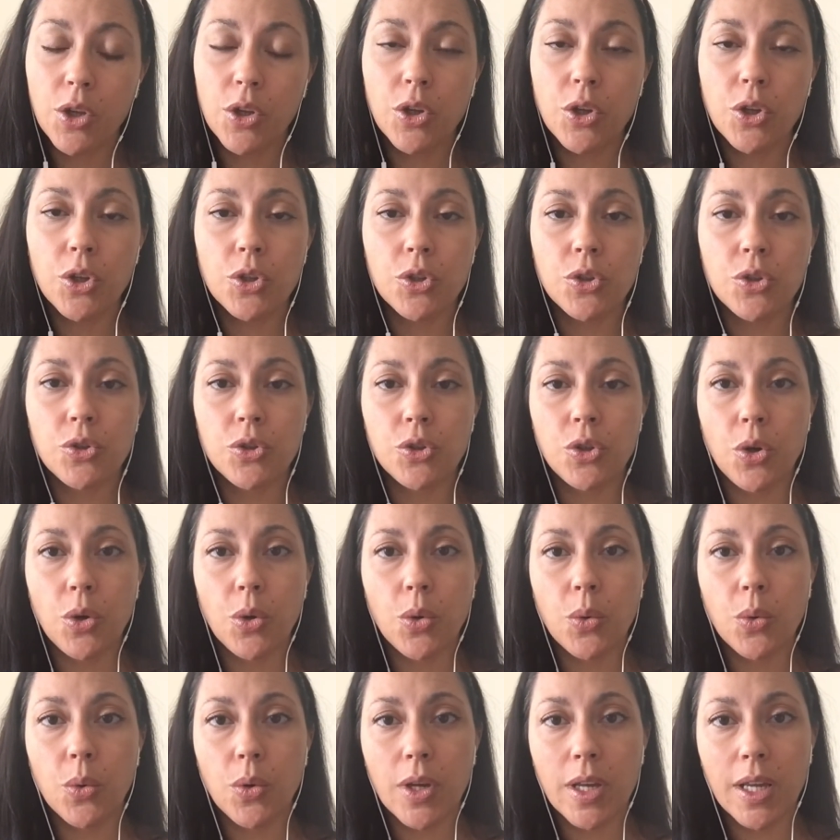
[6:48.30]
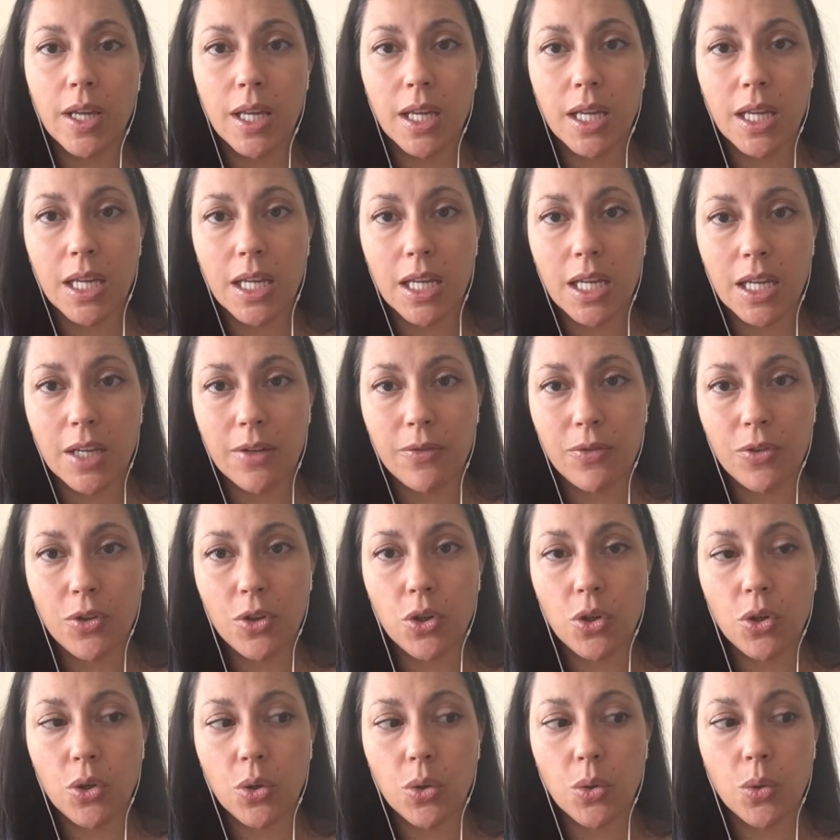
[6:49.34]
So if
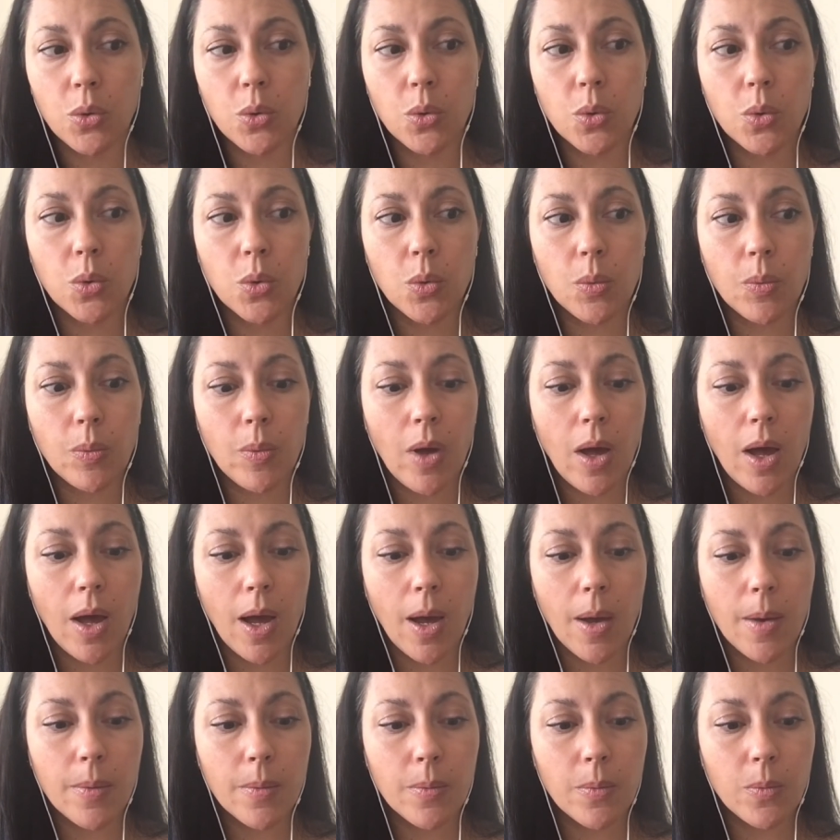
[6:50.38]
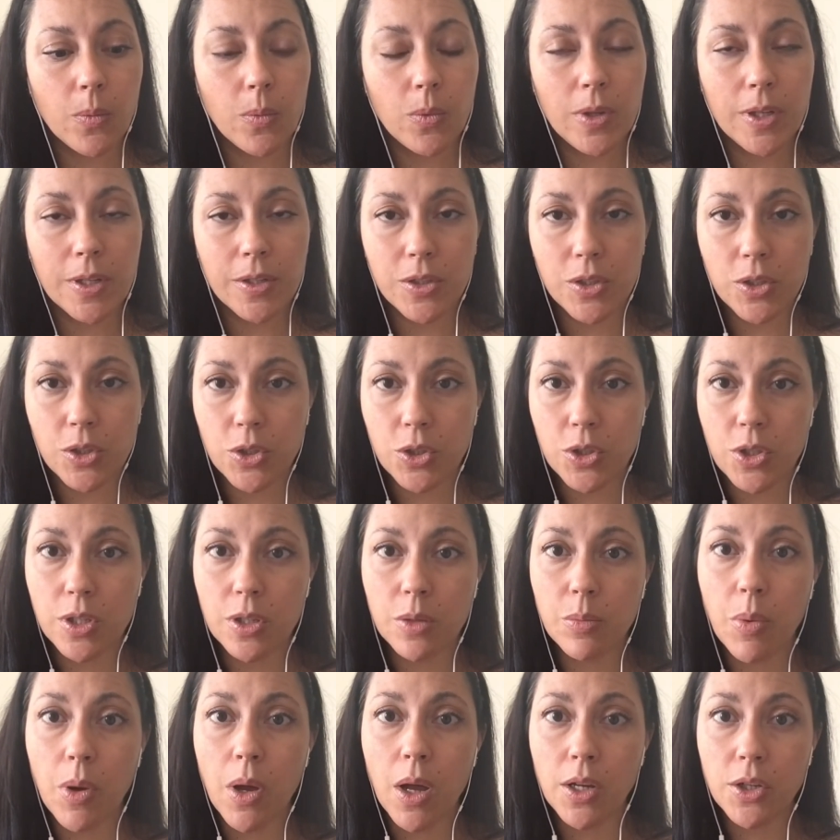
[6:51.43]
you listened to the
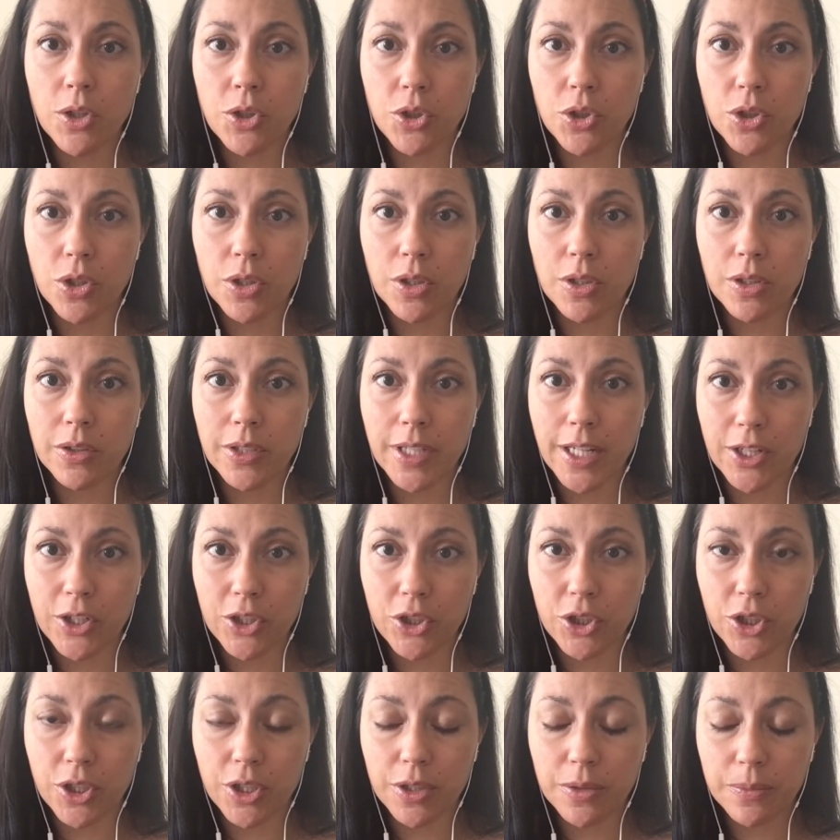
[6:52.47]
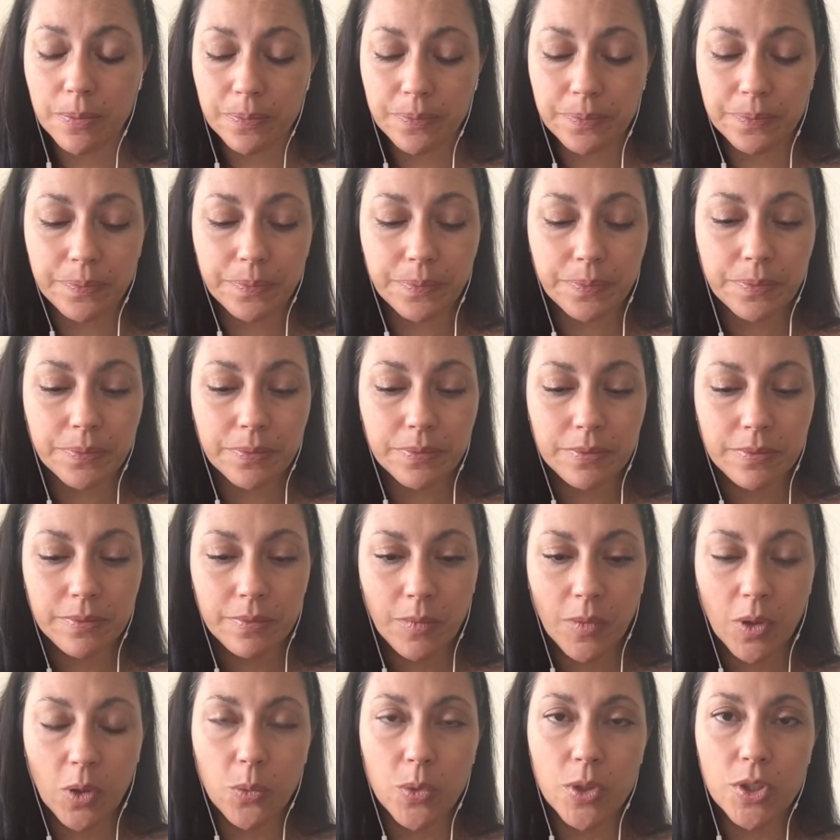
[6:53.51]
posture lecture,
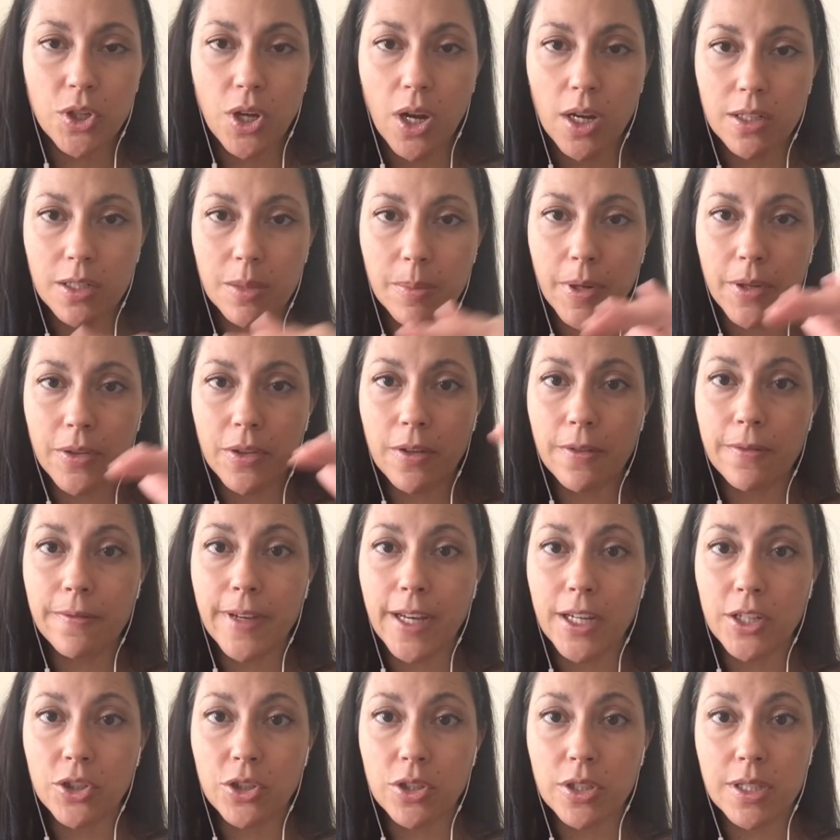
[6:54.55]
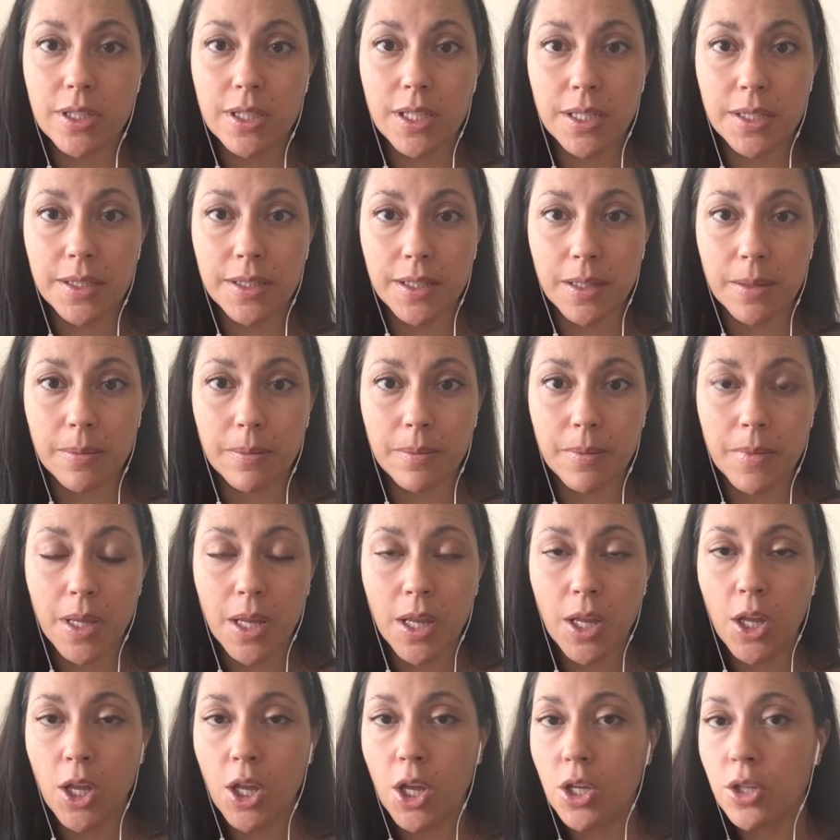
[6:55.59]
we talked about the fascial system.
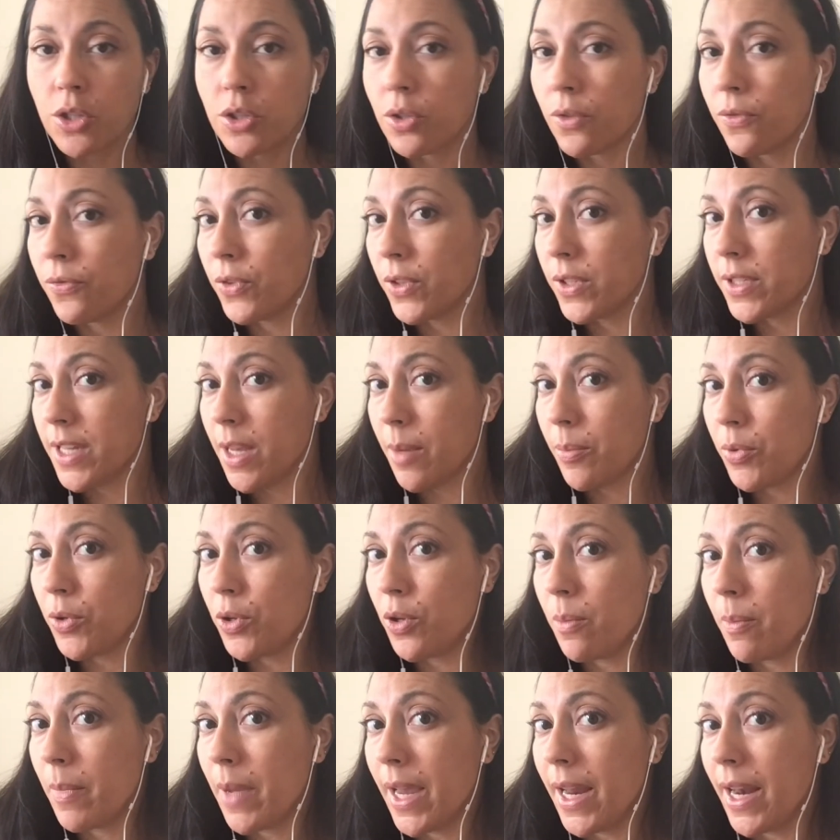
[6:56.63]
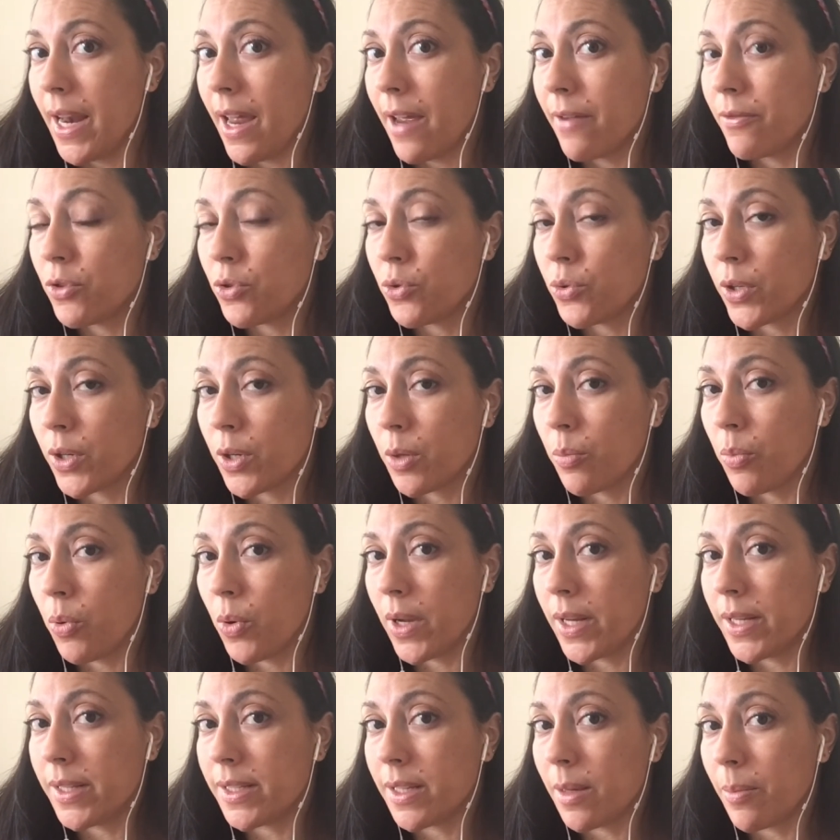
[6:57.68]
So for example, you might have trigger
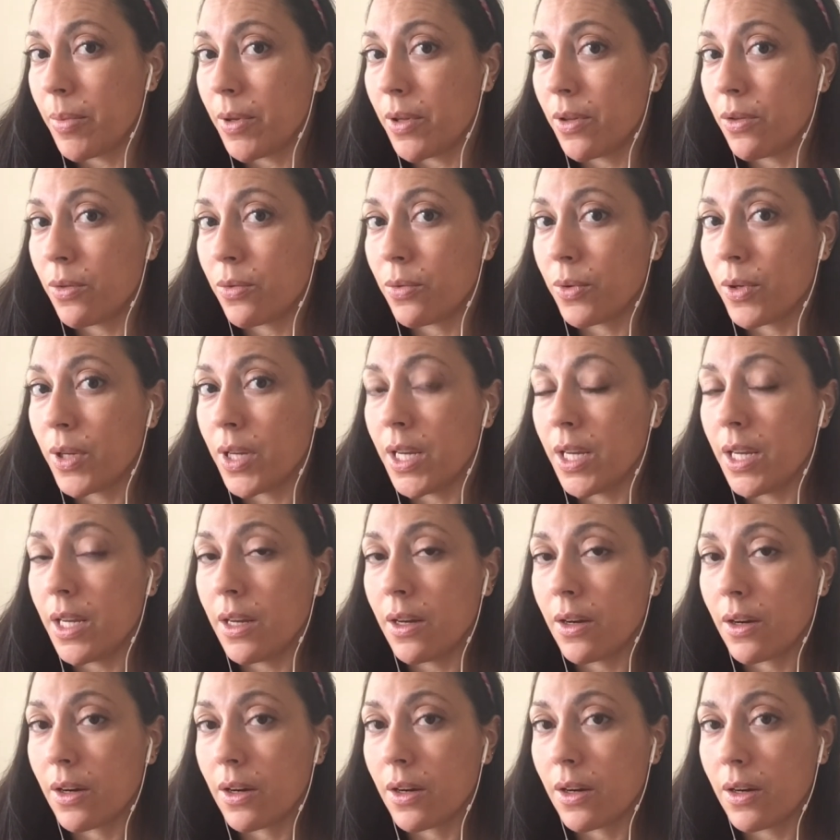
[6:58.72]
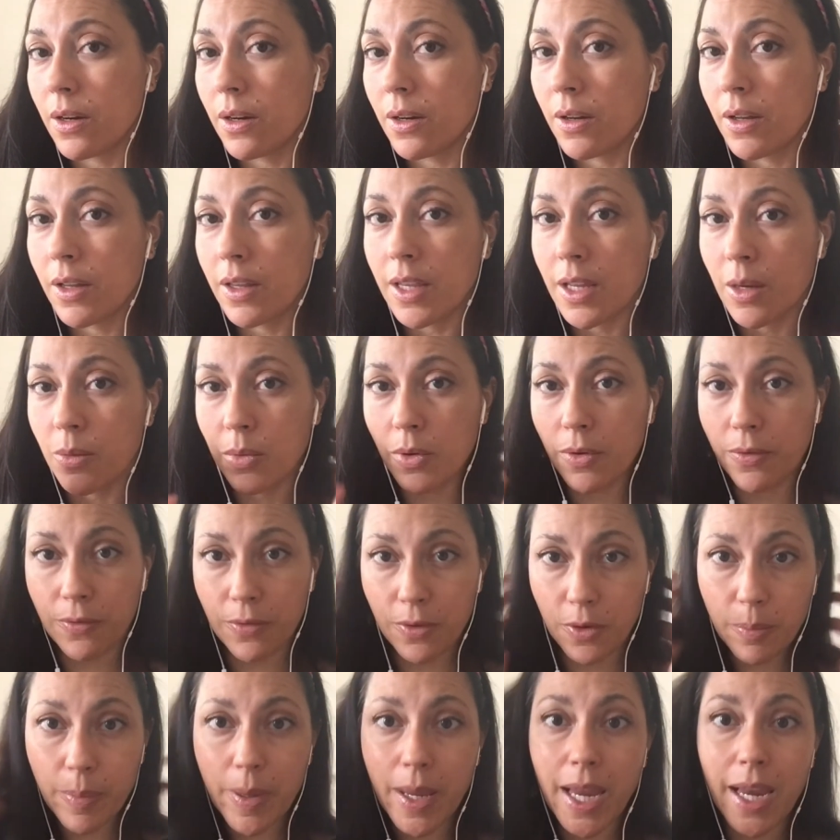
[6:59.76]
points up and through here that
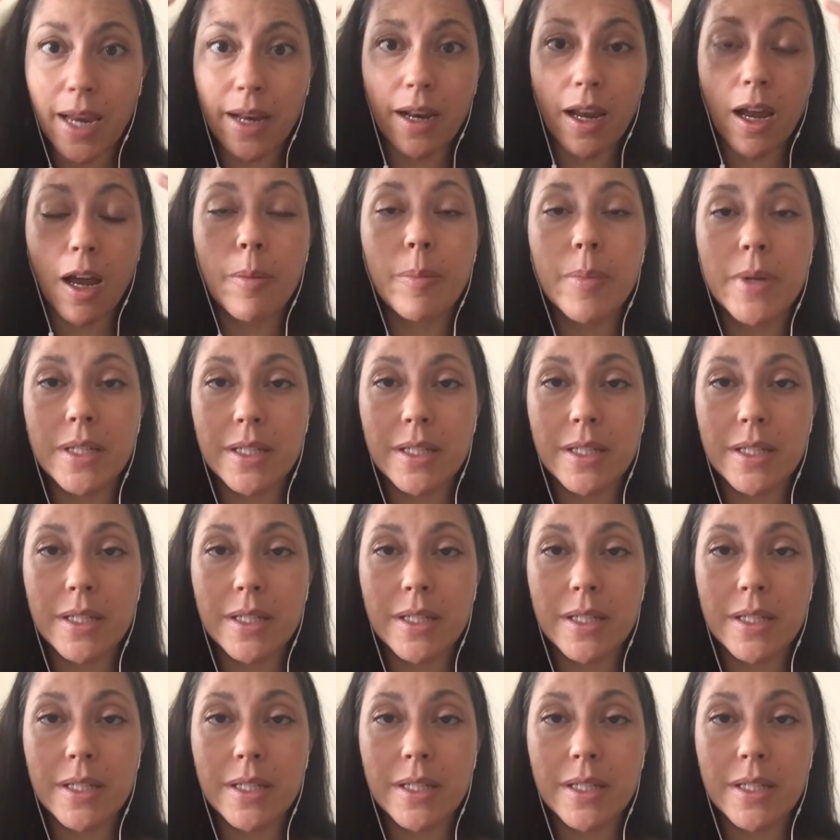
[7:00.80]
refer pain up into